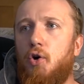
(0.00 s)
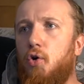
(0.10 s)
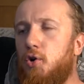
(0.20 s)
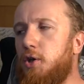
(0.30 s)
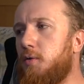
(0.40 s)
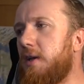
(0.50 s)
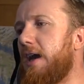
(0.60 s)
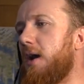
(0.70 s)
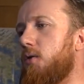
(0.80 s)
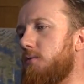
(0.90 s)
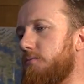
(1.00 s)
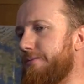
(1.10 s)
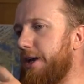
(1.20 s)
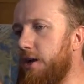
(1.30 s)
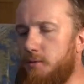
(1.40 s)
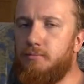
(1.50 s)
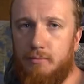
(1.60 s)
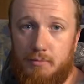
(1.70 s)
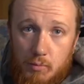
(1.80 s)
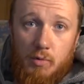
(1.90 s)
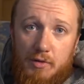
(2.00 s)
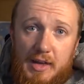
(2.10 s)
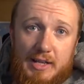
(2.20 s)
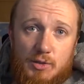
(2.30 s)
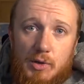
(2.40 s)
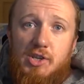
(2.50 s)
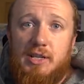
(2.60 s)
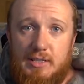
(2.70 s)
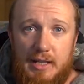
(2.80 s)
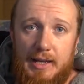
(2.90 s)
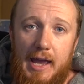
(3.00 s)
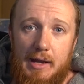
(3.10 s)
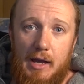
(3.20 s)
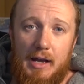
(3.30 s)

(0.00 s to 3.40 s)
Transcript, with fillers: or you can get you know well this, which is like a,